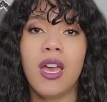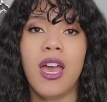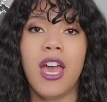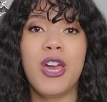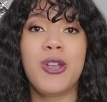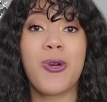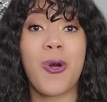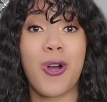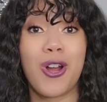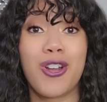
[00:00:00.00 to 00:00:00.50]

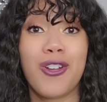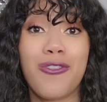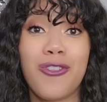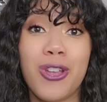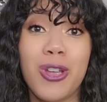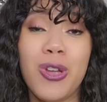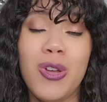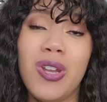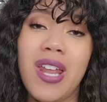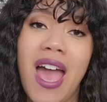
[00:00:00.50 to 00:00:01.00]
in order for
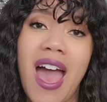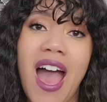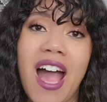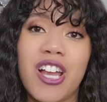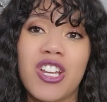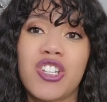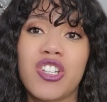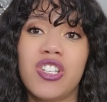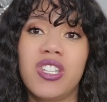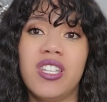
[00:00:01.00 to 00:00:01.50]
you to
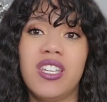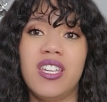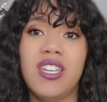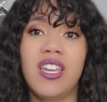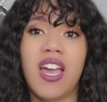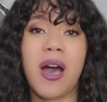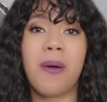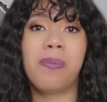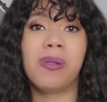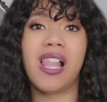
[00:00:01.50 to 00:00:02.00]

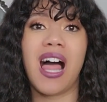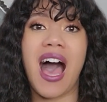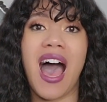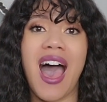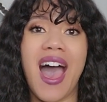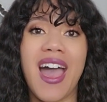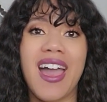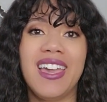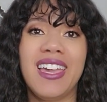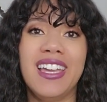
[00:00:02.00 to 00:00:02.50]
actually
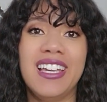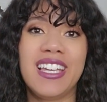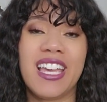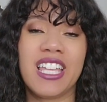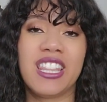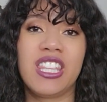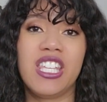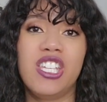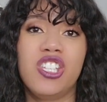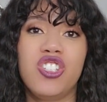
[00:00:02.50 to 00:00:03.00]
apply and
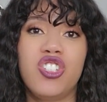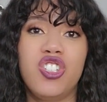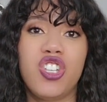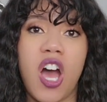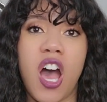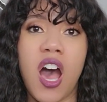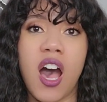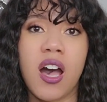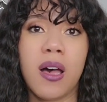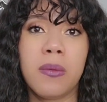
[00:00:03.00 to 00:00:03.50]
get these
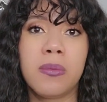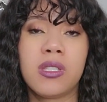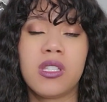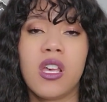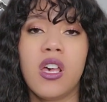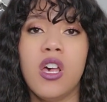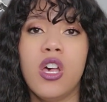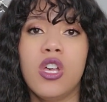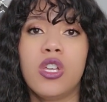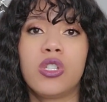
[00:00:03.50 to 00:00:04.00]
jobs.
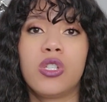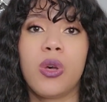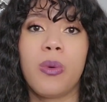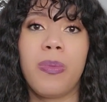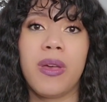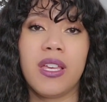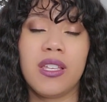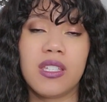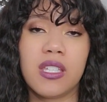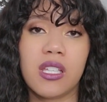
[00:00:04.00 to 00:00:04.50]
So
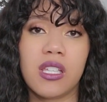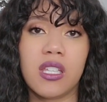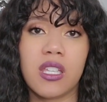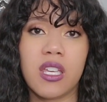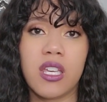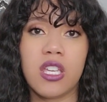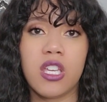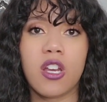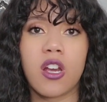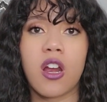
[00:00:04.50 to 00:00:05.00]

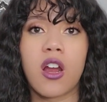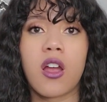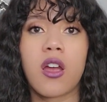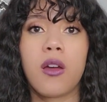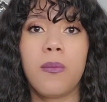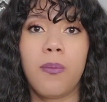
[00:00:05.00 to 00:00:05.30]
basically your